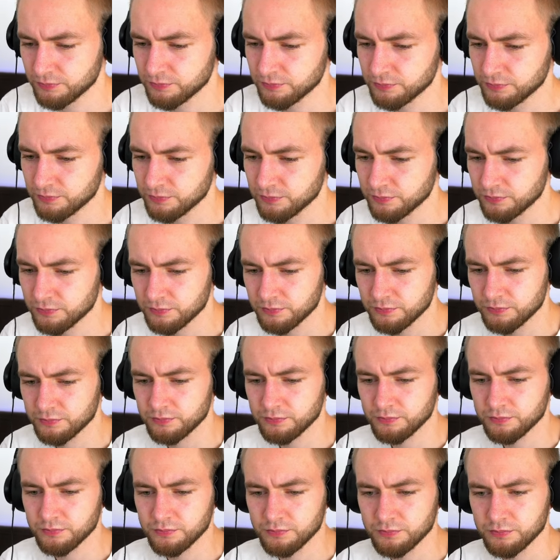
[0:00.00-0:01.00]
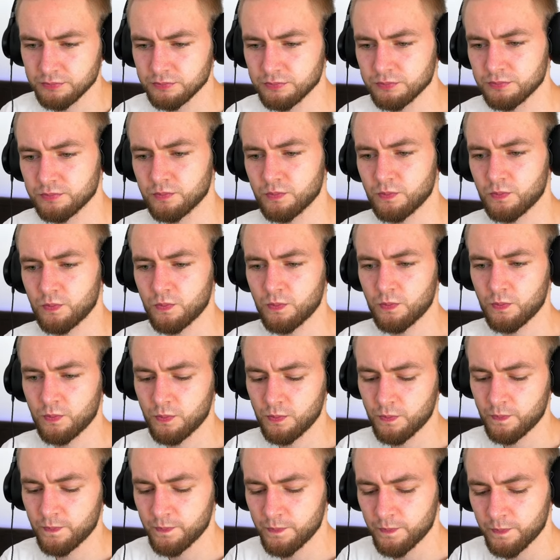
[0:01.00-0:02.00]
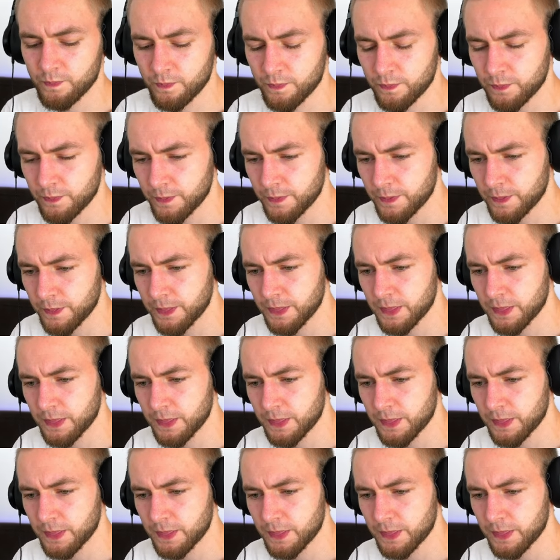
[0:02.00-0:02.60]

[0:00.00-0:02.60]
The person shown says nothing.